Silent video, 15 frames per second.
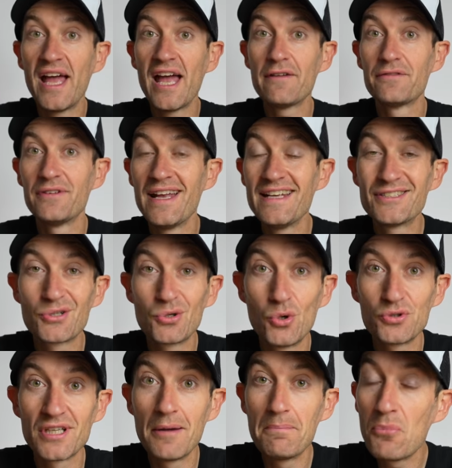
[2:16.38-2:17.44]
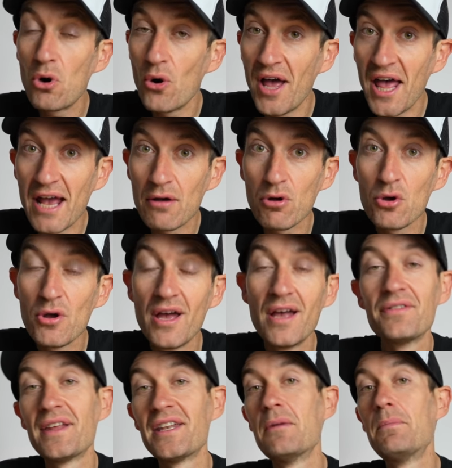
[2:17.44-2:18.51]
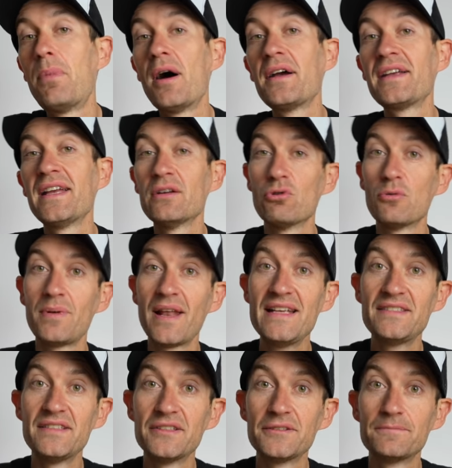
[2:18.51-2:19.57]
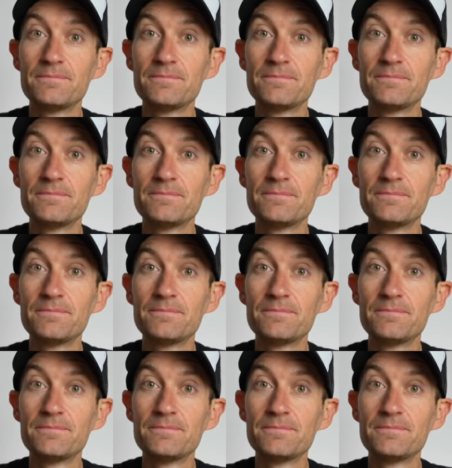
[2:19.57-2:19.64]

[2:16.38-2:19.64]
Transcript: F, is of course more aero than the bike it replaces.